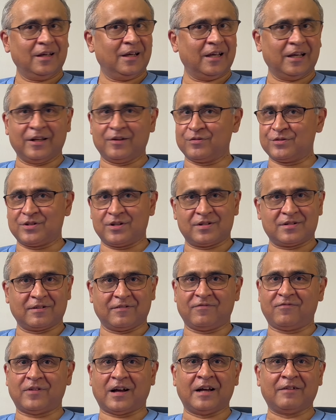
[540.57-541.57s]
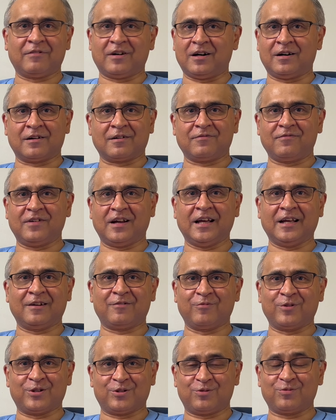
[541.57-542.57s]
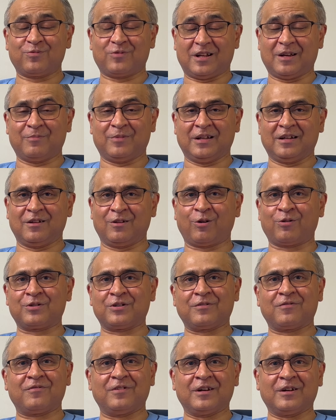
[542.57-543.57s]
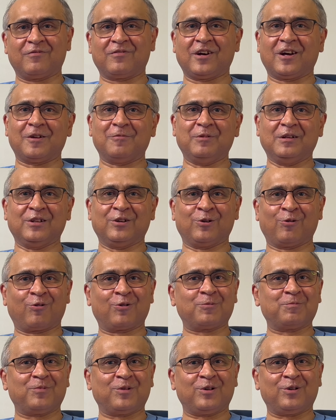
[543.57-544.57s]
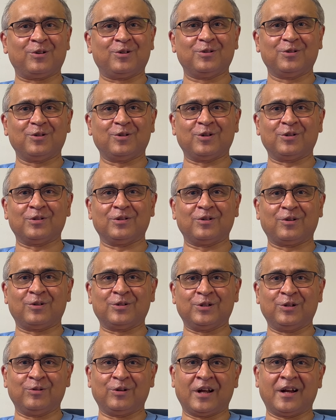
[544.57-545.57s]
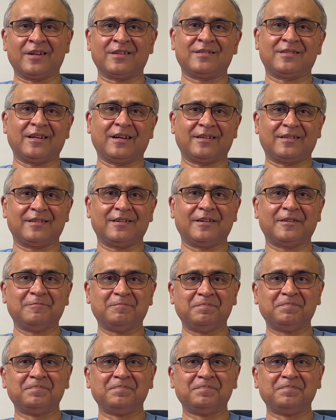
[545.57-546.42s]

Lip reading: it was just a 5-hour flight, which would have been a lot different if I had been to Europe or the United States. Yeah.